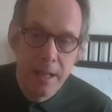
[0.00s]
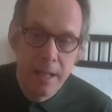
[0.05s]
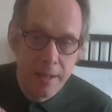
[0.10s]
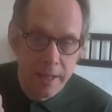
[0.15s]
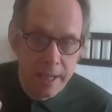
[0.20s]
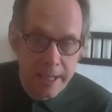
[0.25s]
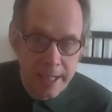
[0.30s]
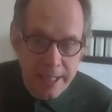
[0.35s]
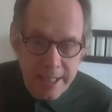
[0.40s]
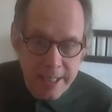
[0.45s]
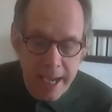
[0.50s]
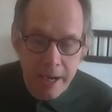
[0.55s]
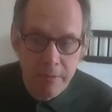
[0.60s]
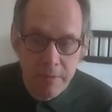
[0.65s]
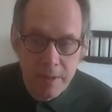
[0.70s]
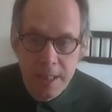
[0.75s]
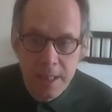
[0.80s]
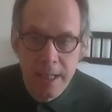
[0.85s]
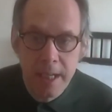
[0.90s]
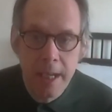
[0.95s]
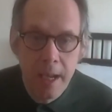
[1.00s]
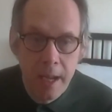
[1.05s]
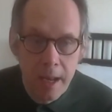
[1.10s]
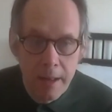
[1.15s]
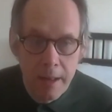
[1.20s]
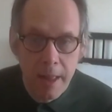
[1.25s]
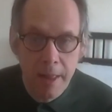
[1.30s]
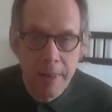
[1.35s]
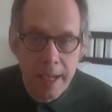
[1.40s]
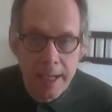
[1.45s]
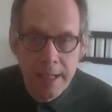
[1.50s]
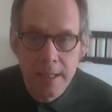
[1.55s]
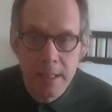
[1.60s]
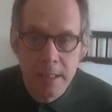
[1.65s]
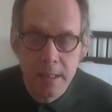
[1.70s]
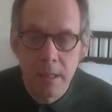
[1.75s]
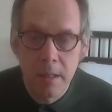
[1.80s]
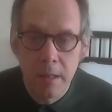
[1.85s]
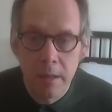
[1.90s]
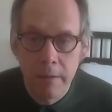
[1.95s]
the integrity that they
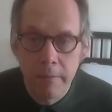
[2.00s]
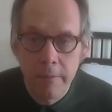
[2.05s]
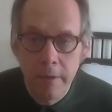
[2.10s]
deserve.